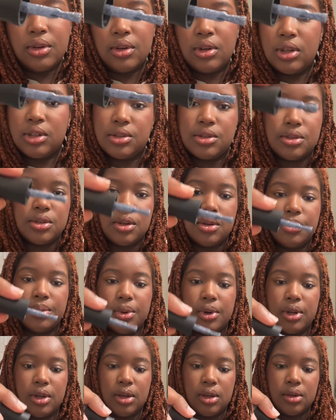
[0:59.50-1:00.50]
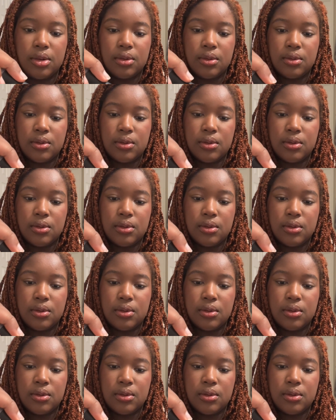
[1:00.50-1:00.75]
It's so pretty.